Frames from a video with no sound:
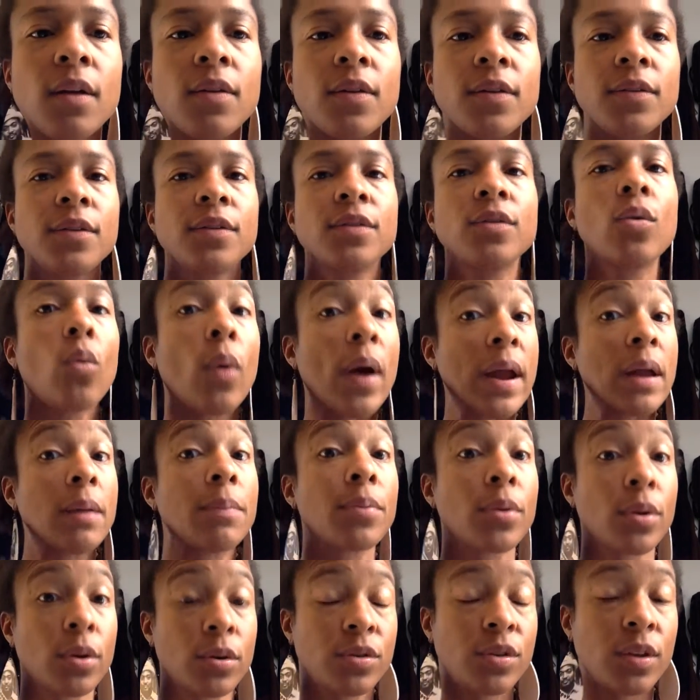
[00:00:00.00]
This is a
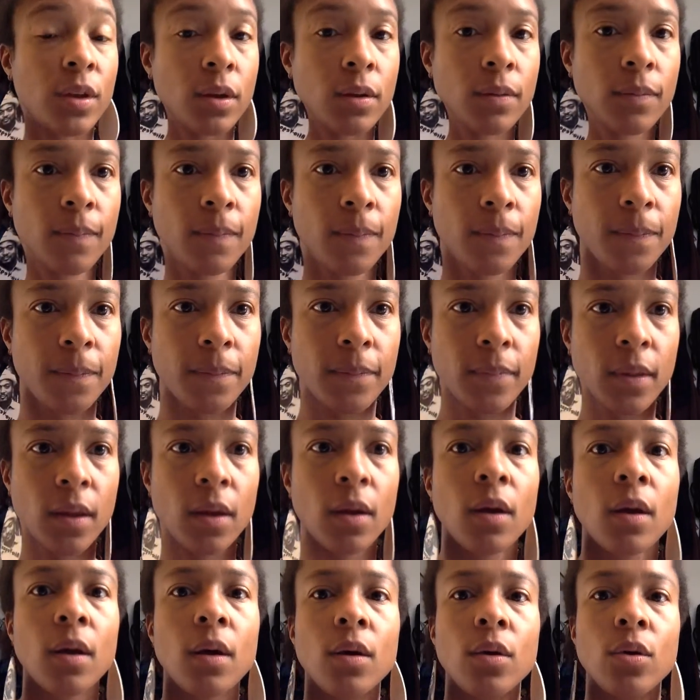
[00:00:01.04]
white person
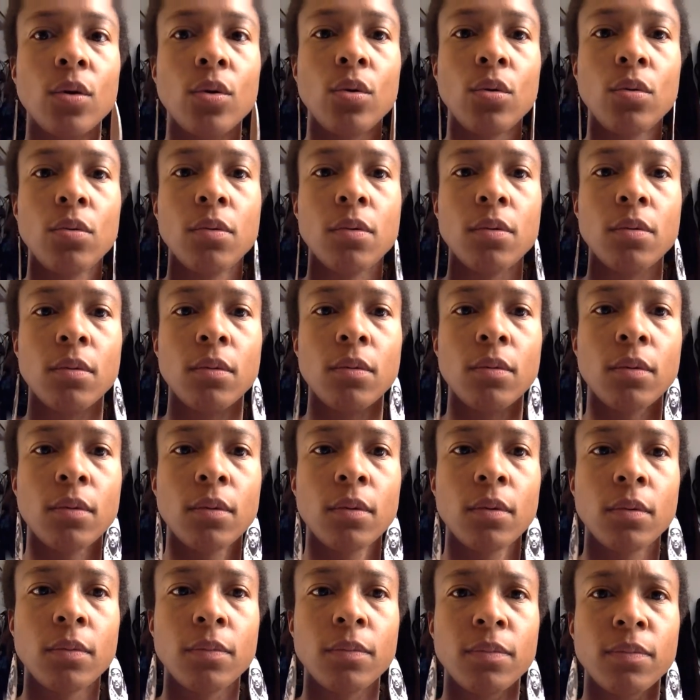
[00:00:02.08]
who
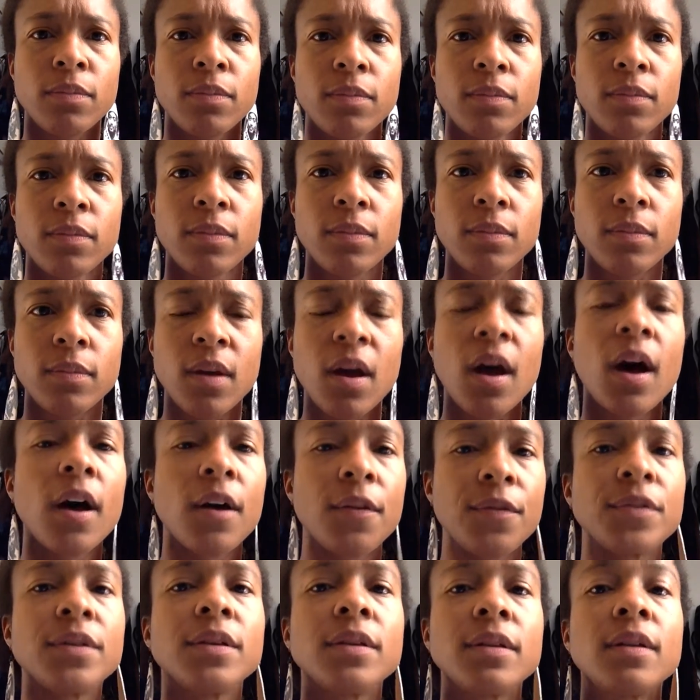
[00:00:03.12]

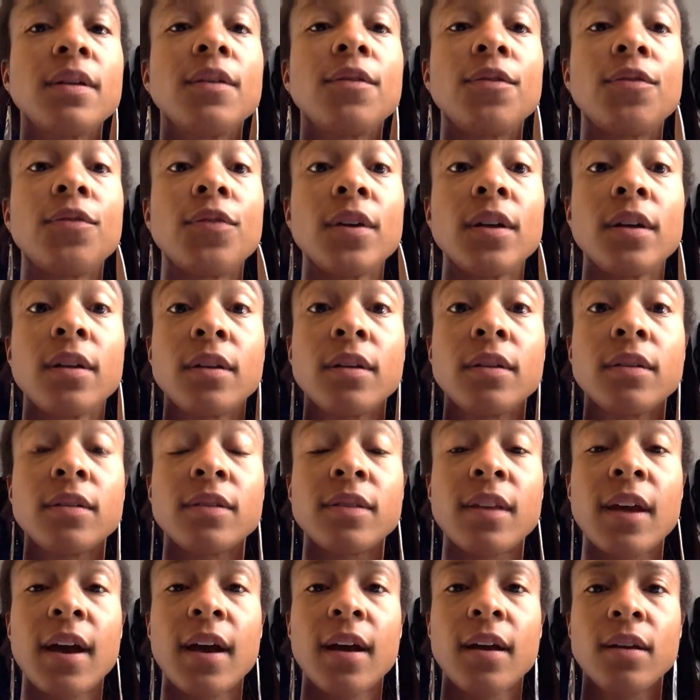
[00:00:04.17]
confidently
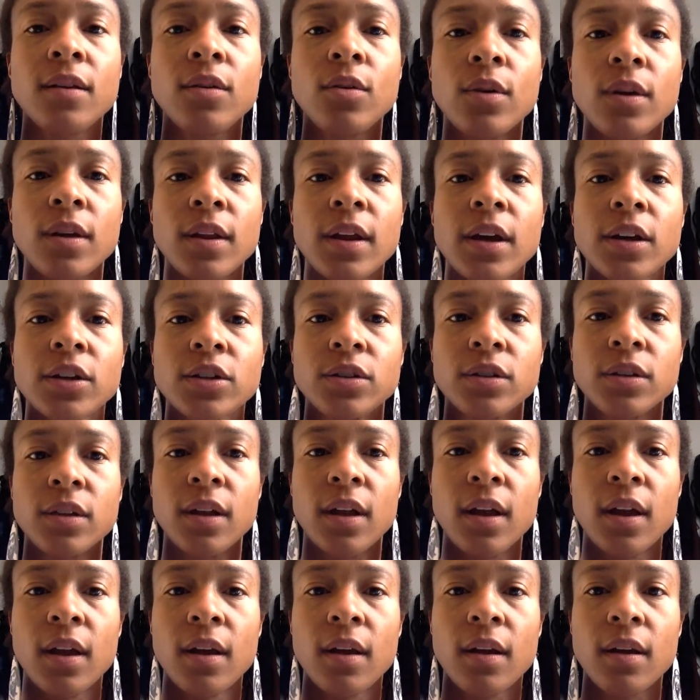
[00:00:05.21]
feels that you can
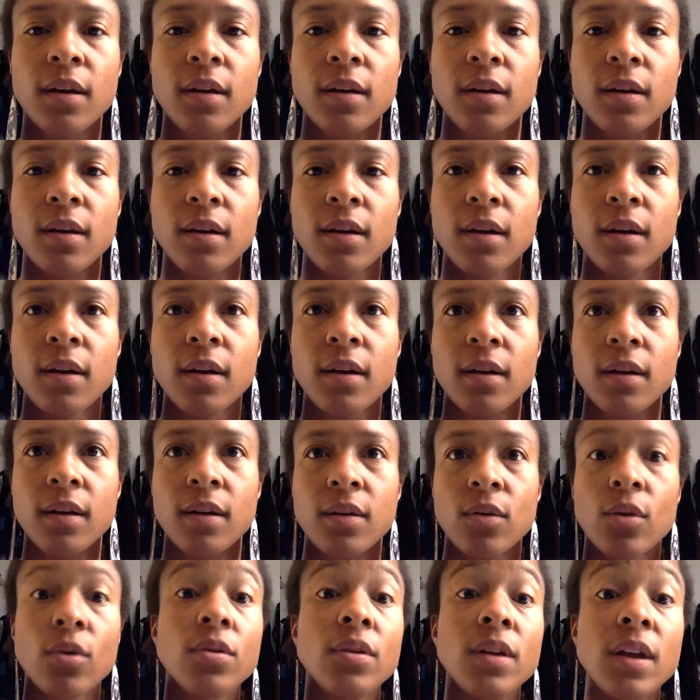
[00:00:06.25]
actually
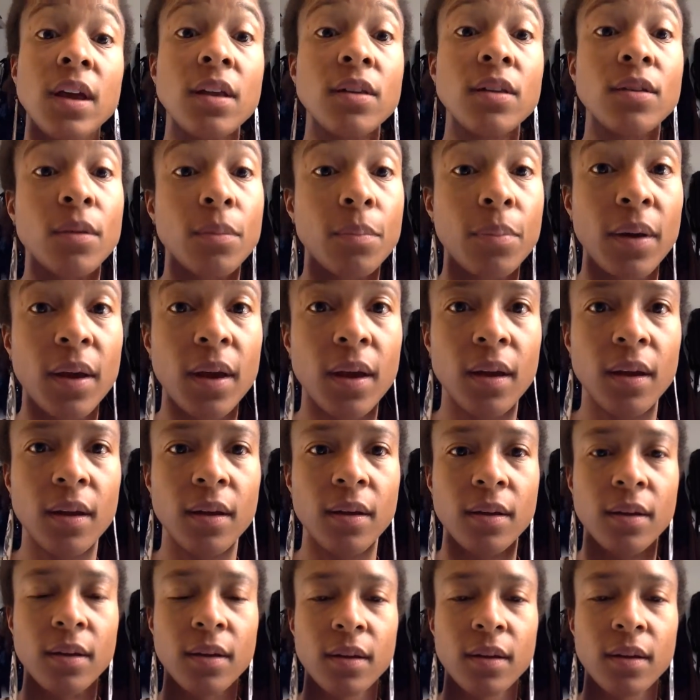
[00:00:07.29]
or need to be